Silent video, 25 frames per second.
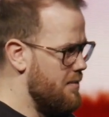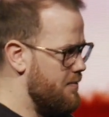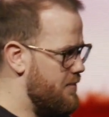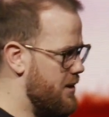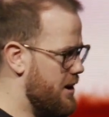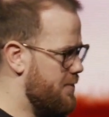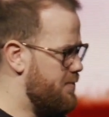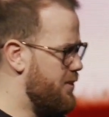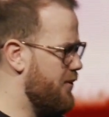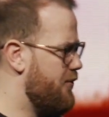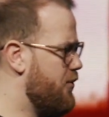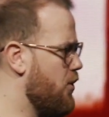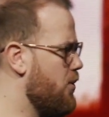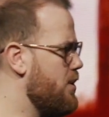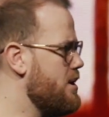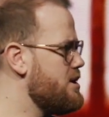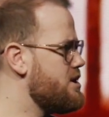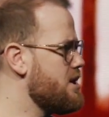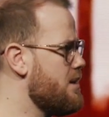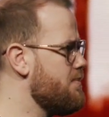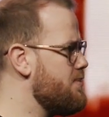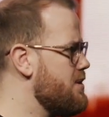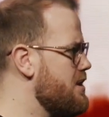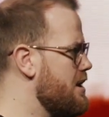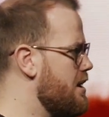But before we
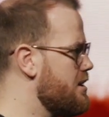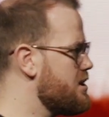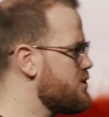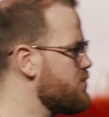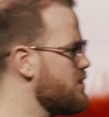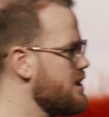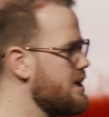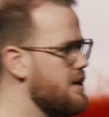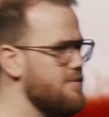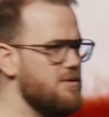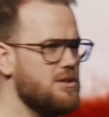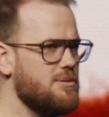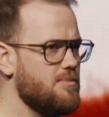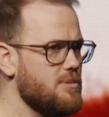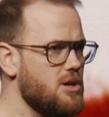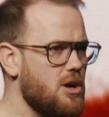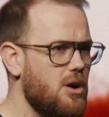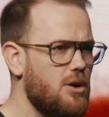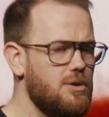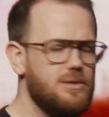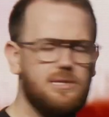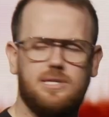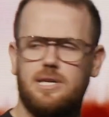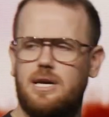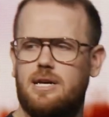jump in there, I just want to give you some
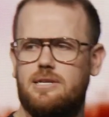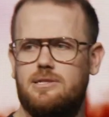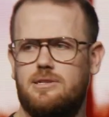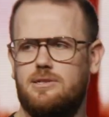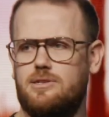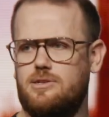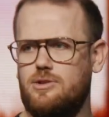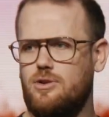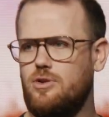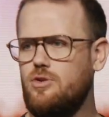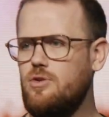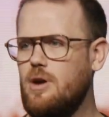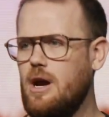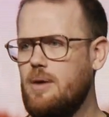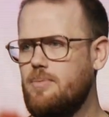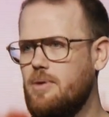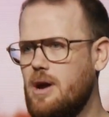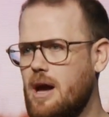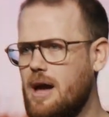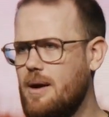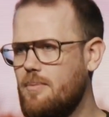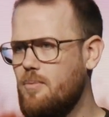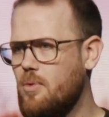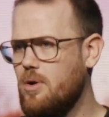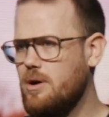context as to who
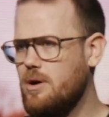Abraham